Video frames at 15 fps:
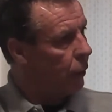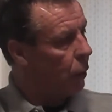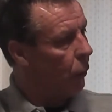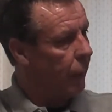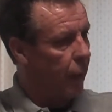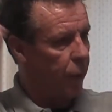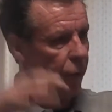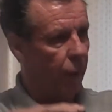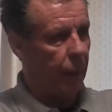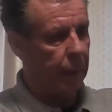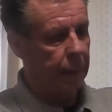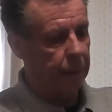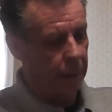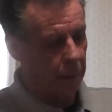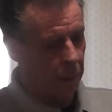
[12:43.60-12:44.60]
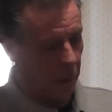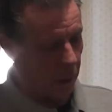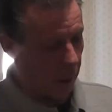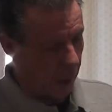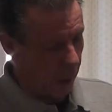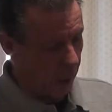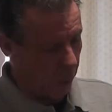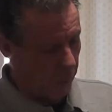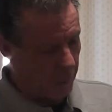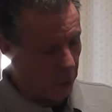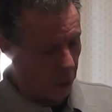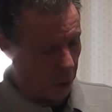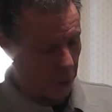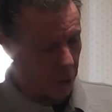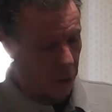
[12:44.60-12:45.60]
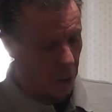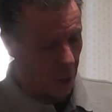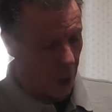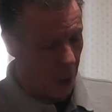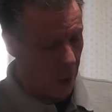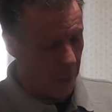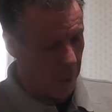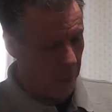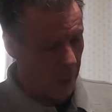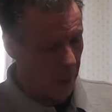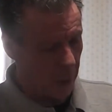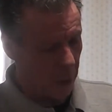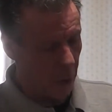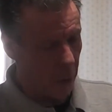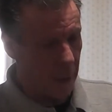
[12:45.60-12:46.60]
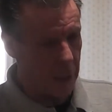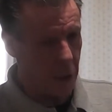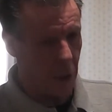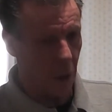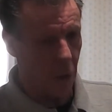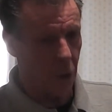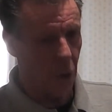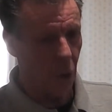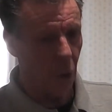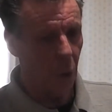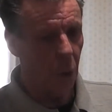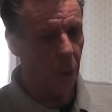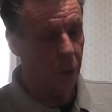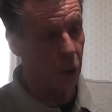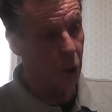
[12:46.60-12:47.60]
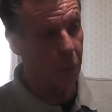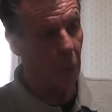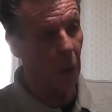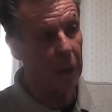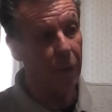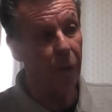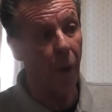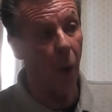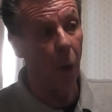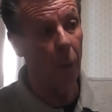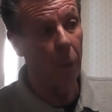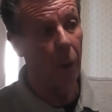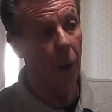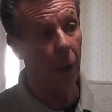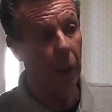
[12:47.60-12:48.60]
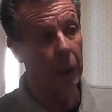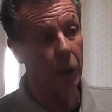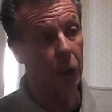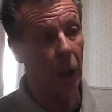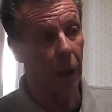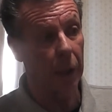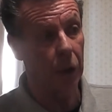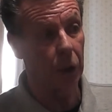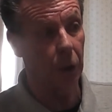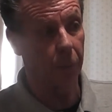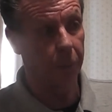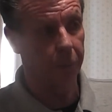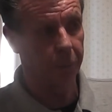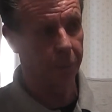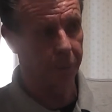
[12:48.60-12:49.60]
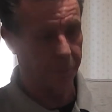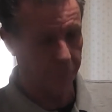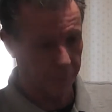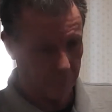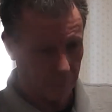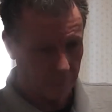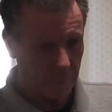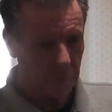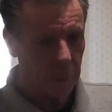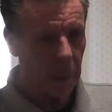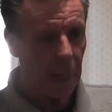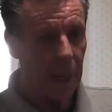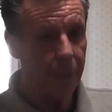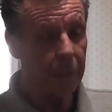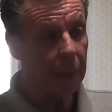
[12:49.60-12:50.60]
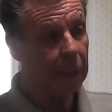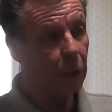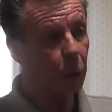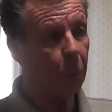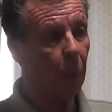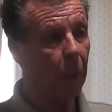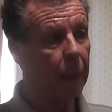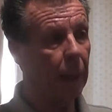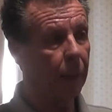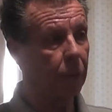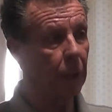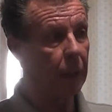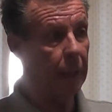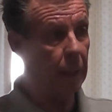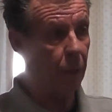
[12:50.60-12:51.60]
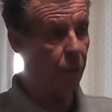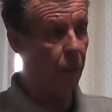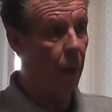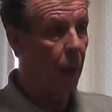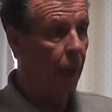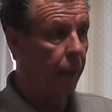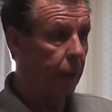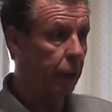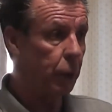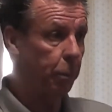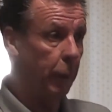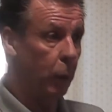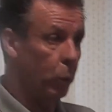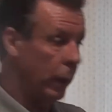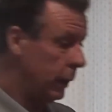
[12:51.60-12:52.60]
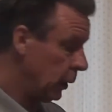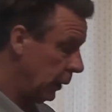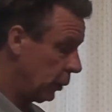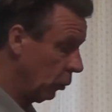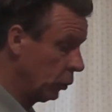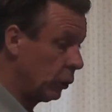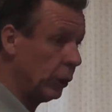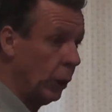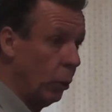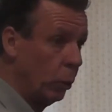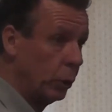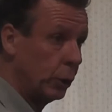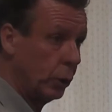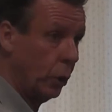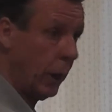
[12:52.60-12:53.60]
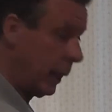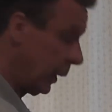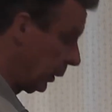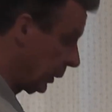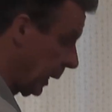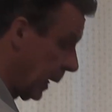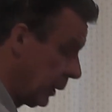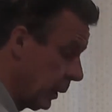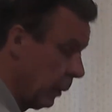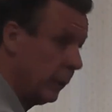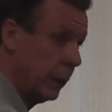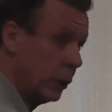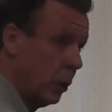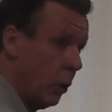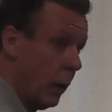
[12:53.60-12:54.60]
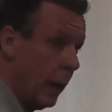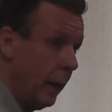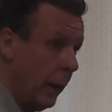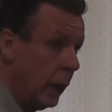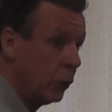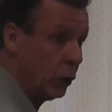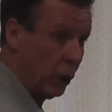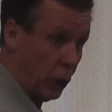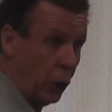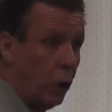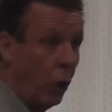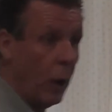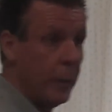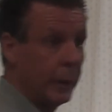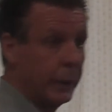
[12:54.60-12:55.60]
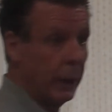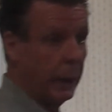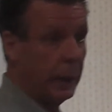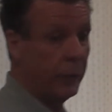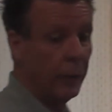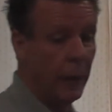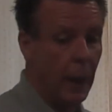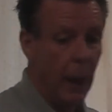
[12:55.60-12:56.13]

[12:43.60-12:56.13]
doing it in phases. We got guys that do the spray foam insulation, and they sprayed underneath. This building is on stilts, and it stands up this high, so you can climb underneath,